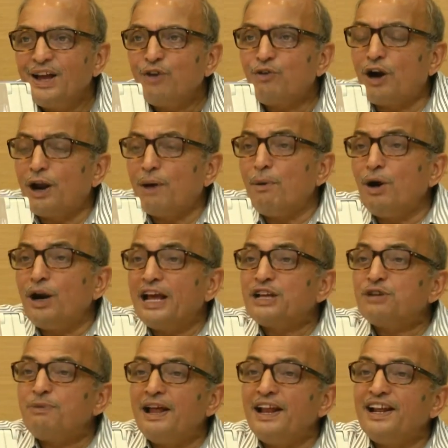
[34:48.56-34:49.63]
What about
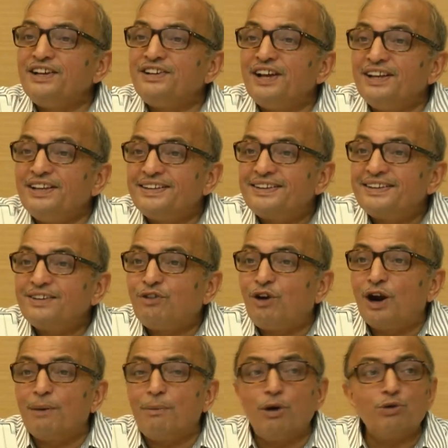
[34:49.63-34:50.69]
explanations?
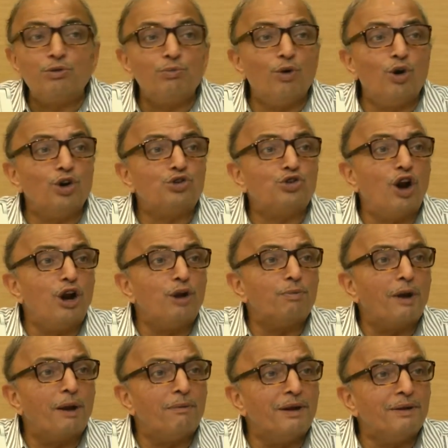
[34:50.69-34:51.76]
What about more solved
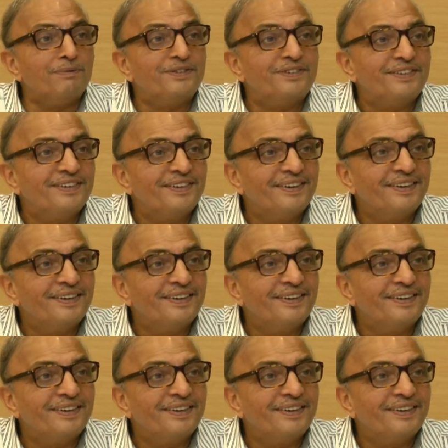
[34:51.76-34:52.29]
problems?